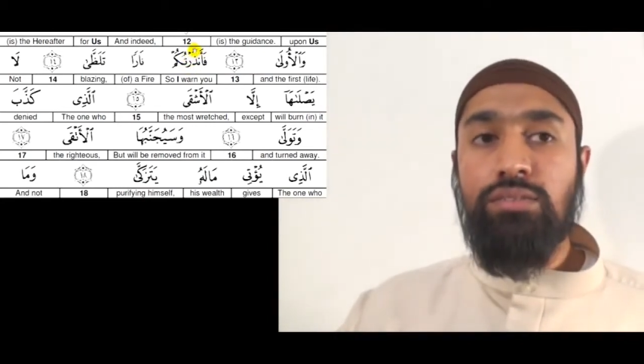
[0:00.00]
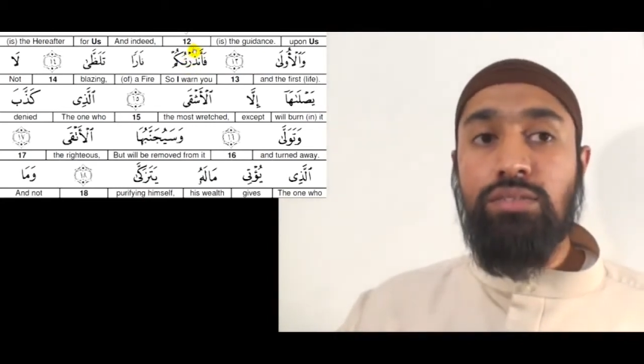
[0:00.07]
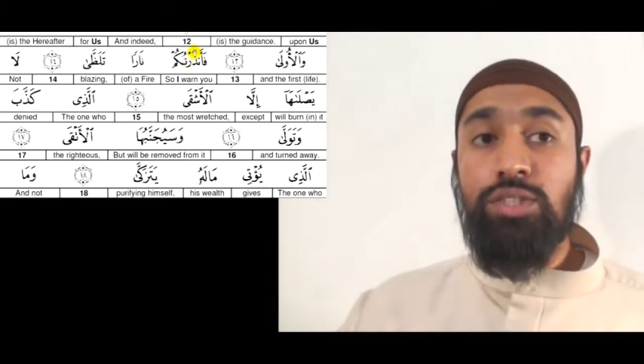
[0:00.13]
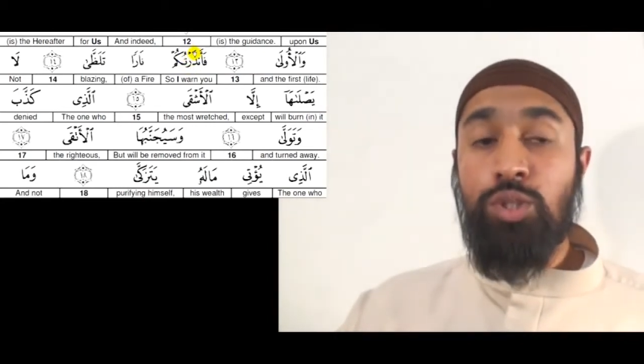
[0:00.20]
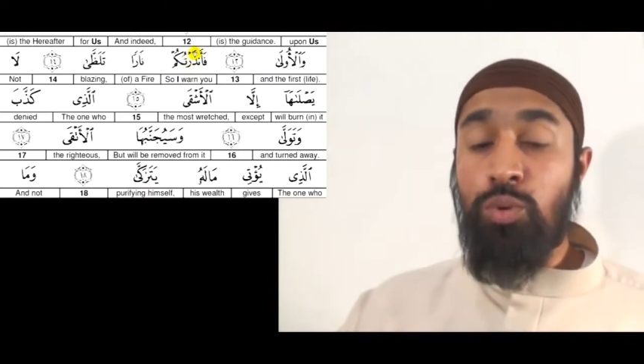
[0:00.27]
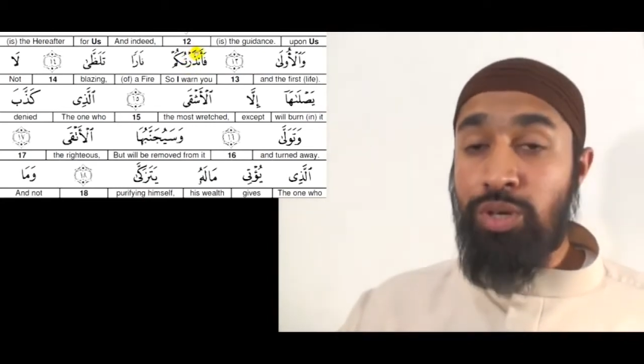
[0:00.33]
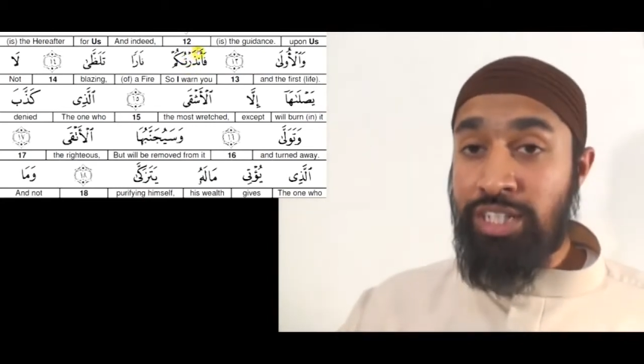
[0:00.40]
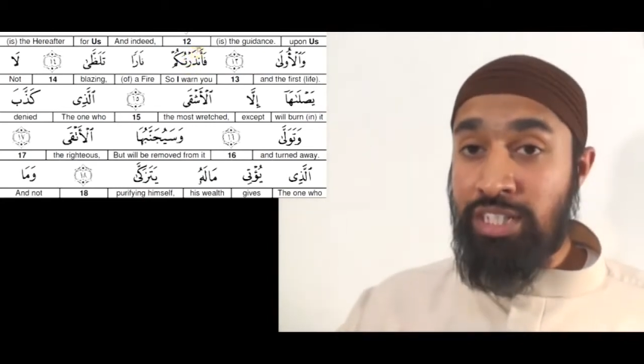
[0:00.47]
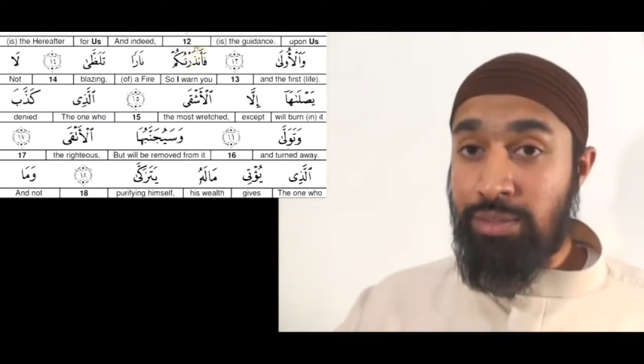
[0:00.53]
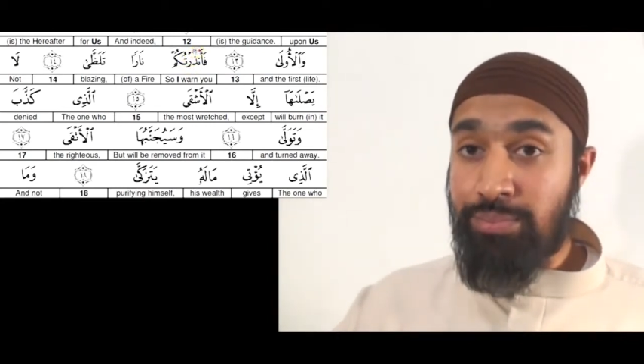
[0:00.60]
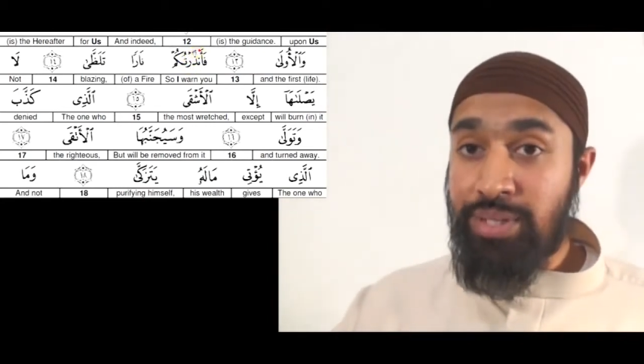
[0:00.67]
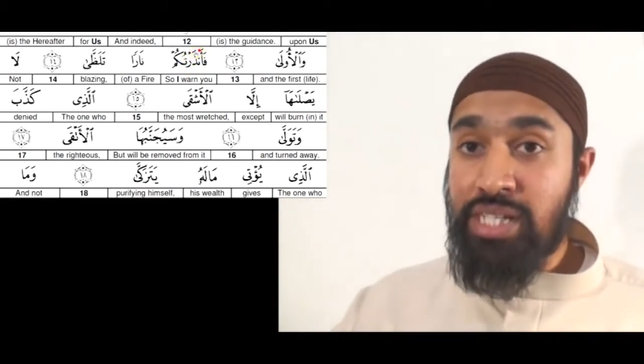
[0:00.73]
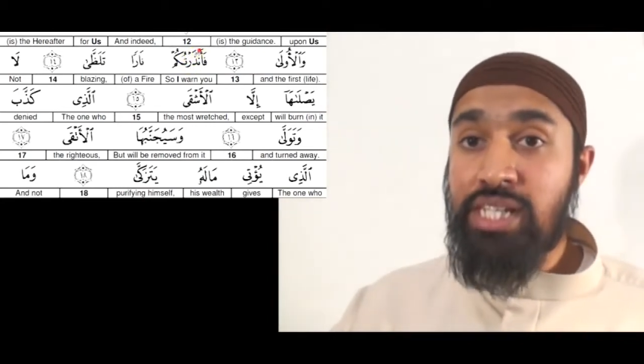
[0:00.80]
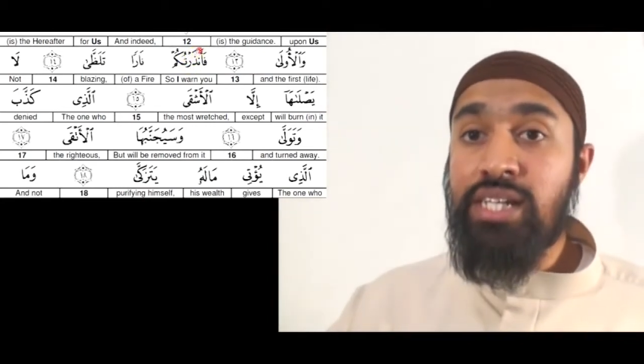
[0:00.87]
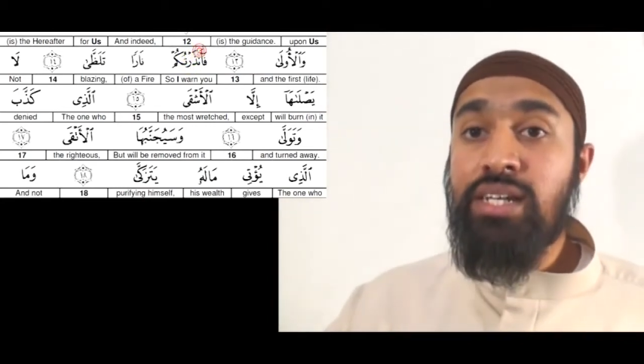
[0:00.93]
It's going to
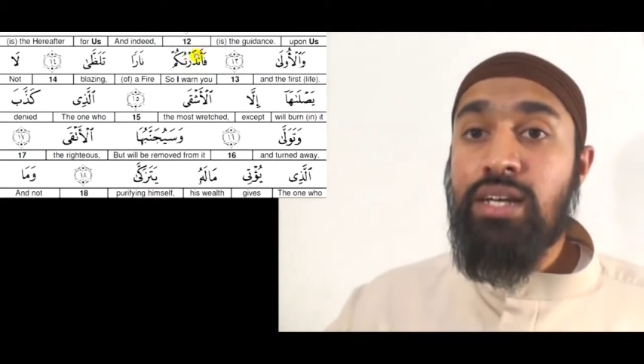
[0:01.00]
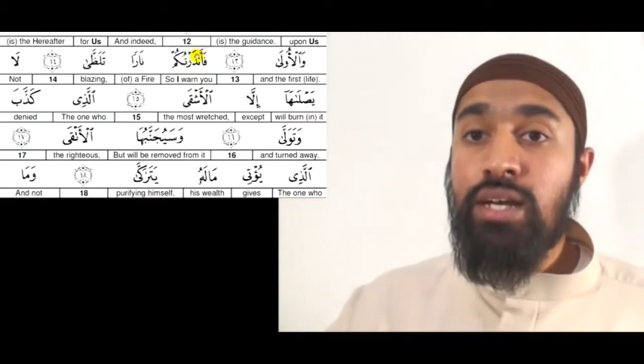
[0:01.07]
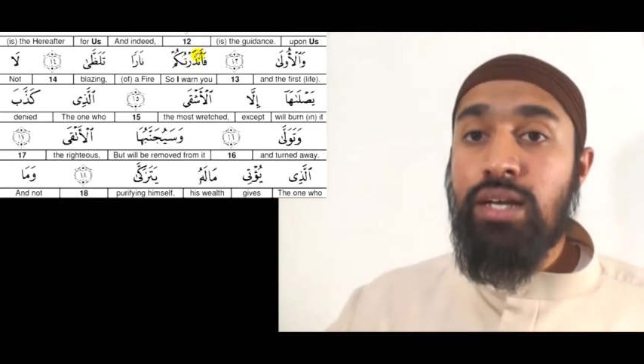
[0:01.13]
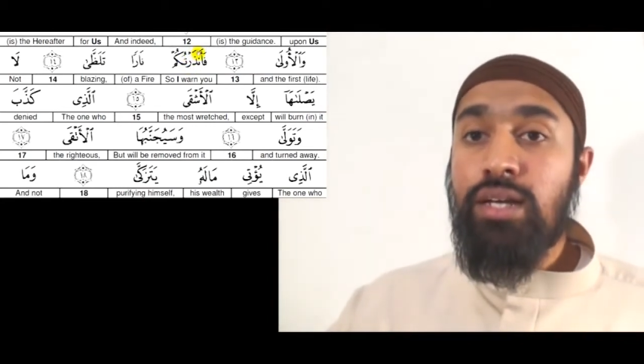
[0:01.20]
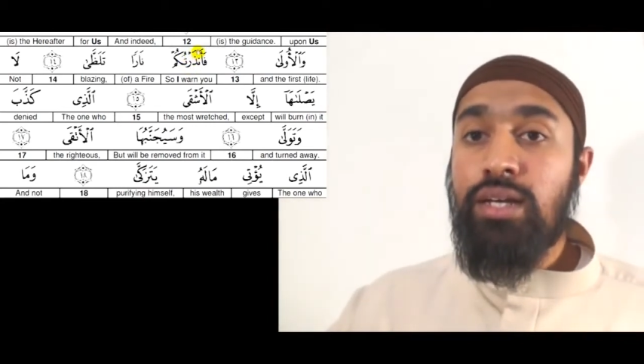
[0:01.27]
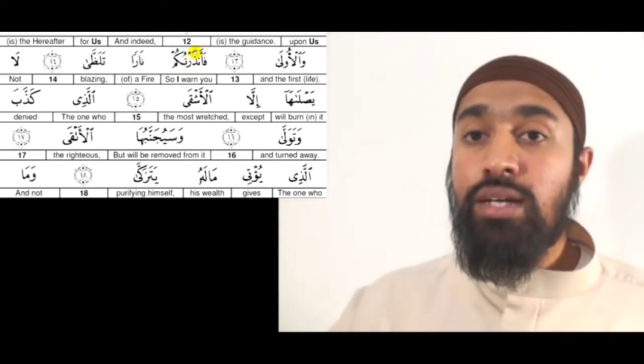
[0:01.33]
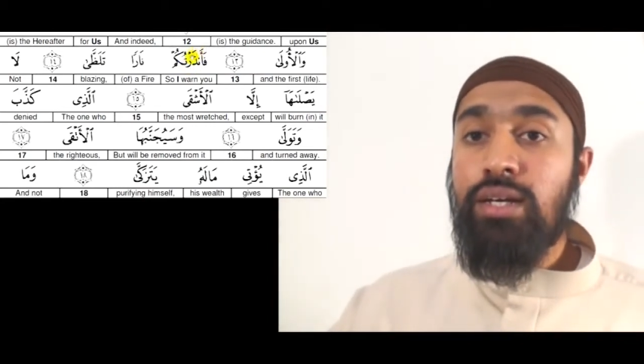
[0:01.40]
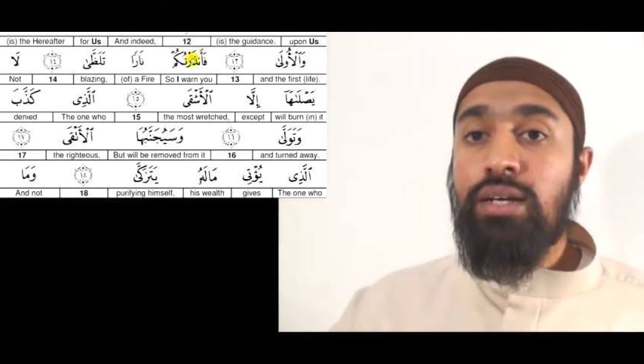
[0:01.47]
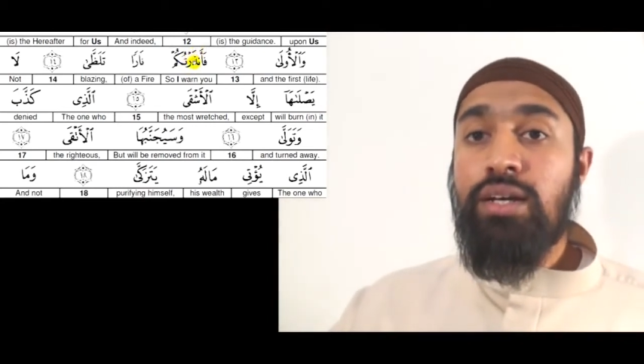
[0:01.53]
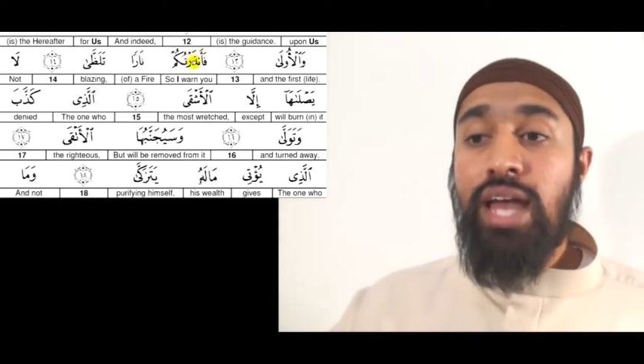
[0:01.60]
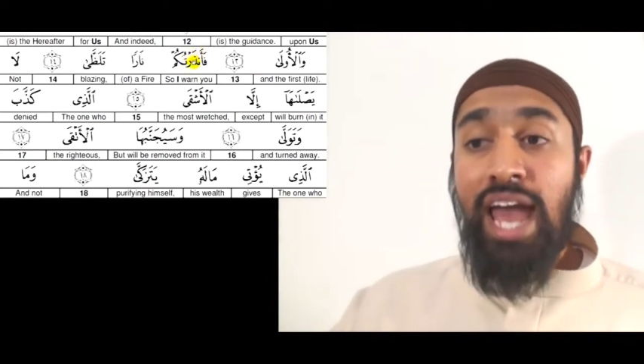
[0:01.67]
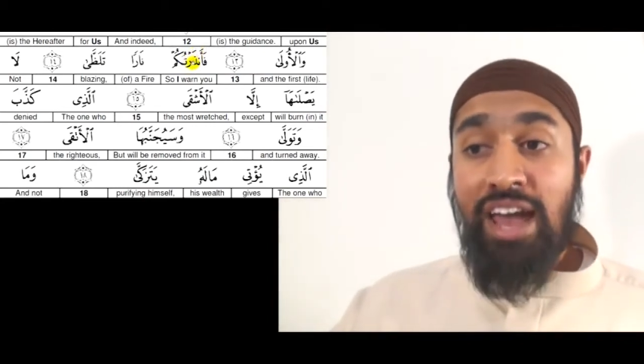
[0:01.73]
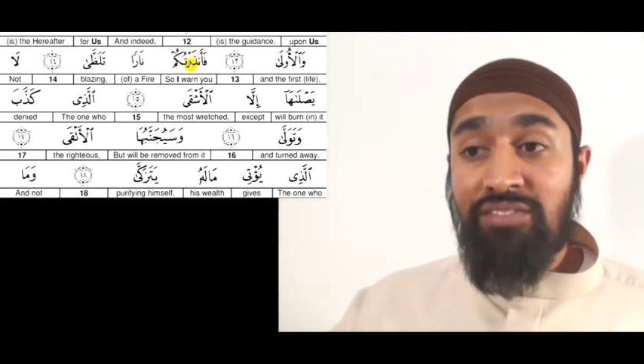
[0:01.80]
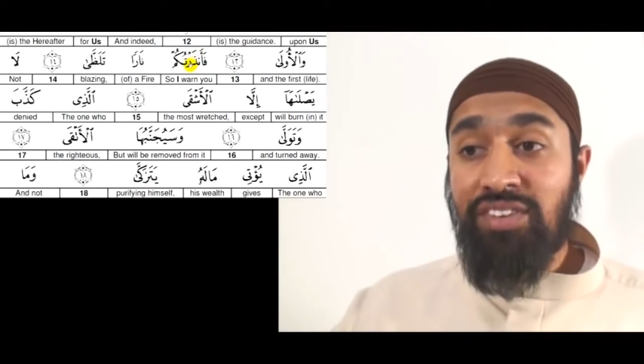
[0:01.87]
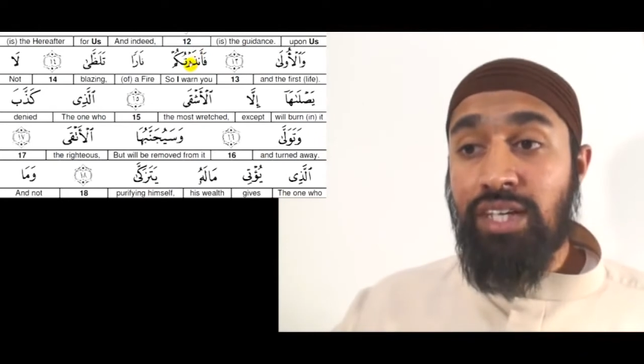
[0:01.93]
be
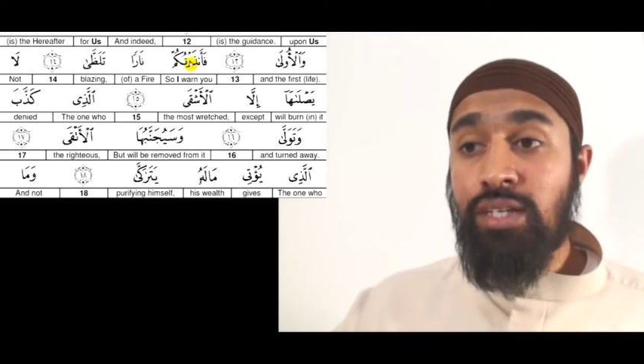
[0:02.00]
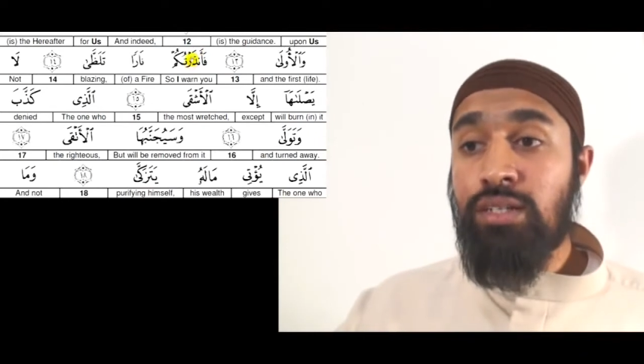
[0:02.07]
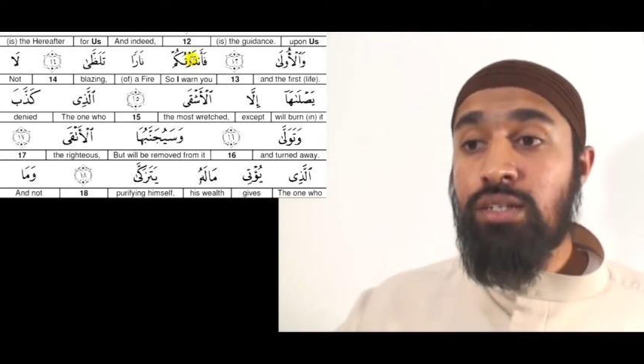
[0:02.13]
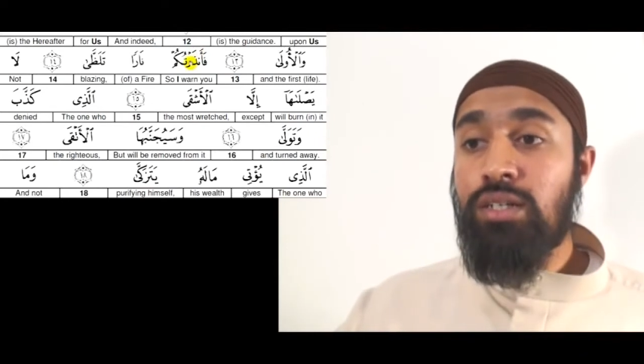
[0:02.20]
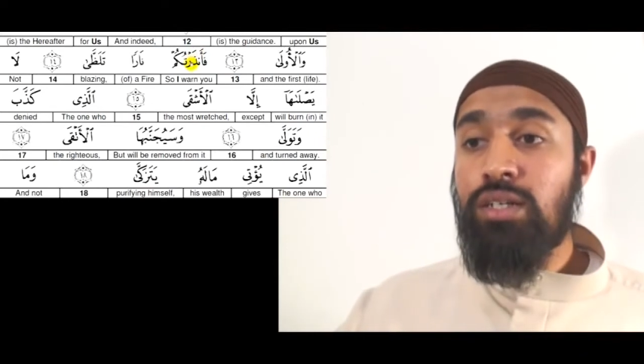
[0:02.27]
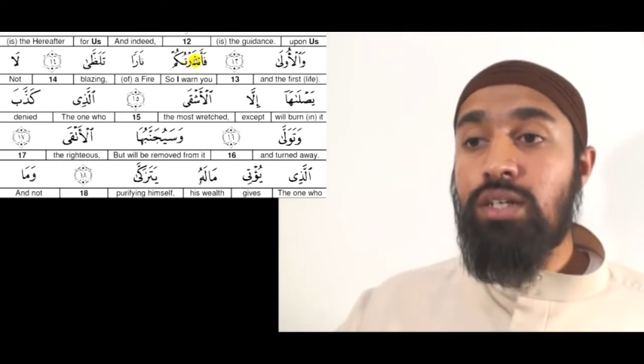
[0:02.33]
heavy